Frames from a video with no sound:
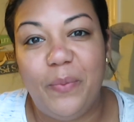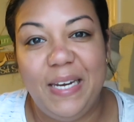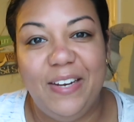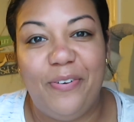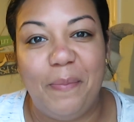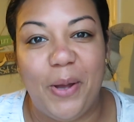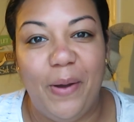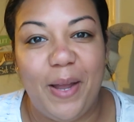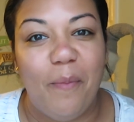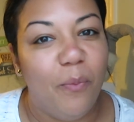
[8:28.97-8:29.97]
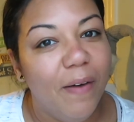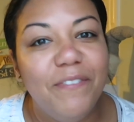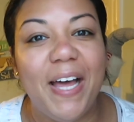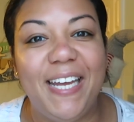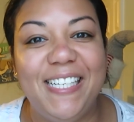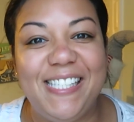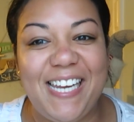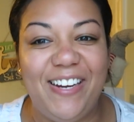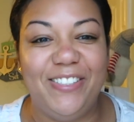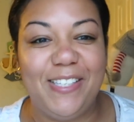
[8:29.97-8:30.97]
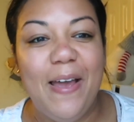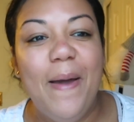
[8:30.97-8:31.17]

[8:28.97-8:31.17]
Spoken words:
winded from going up one flight of stairs